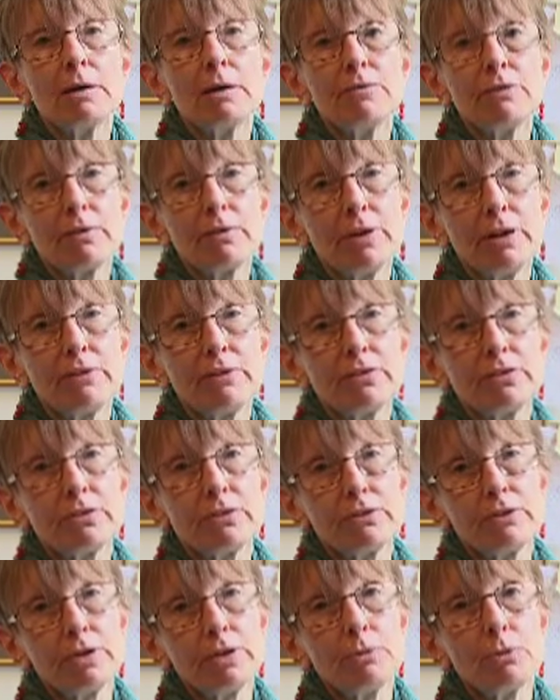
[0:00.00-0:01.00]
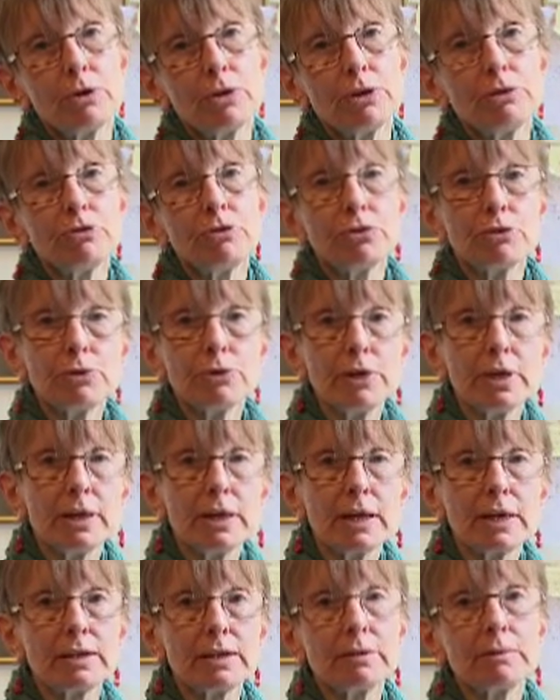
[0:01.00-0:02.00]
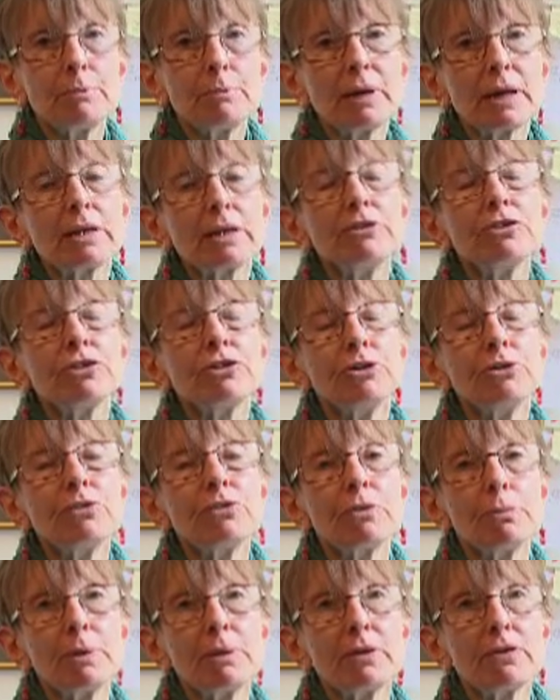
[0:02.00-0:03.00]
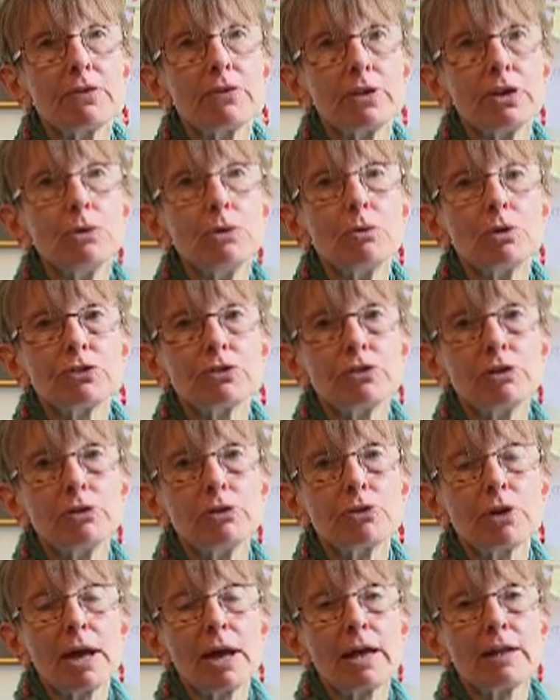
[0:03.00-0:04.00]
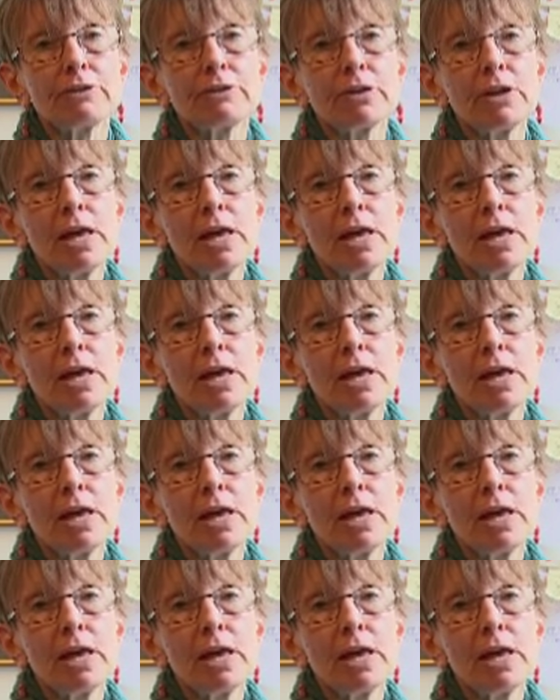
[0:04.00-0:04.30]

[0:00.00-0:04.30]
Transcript: Uh, very easy to see what you're doing and pick and choose the bits that you want to look at.